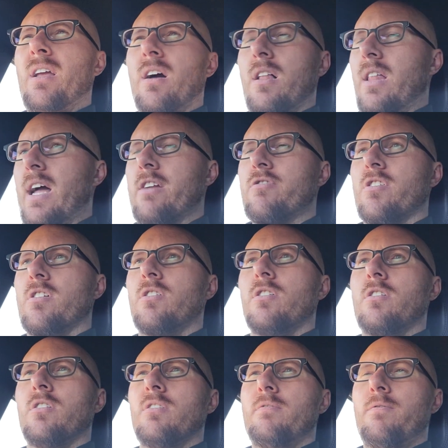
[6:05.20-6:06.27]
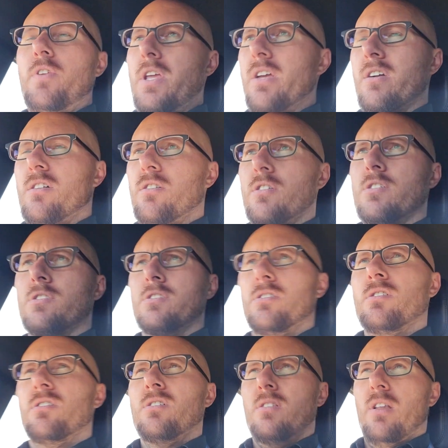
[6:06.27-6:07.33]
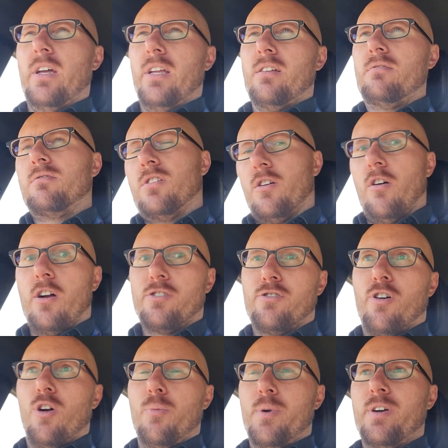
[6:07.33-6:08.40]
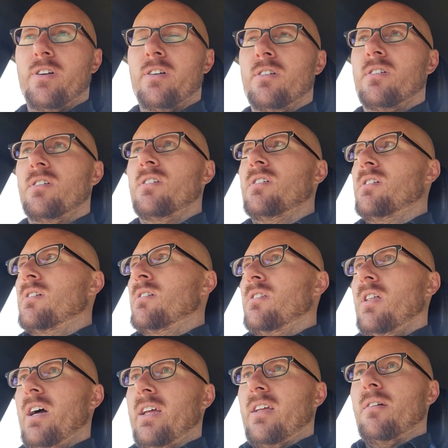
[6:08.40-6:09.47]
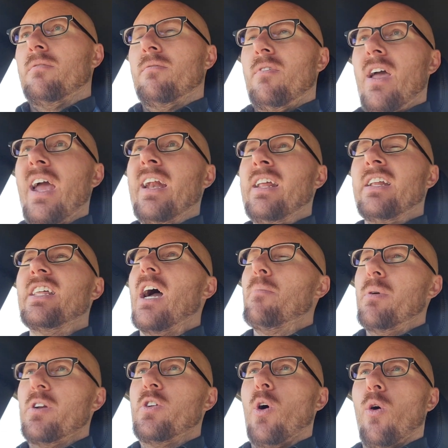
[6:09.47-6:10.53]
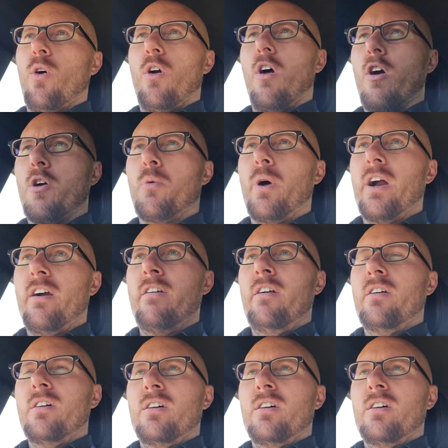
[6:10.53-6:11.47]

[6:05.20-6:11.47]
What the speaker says: electrical, vehicles, like the garage door opener, like any type of door hardware.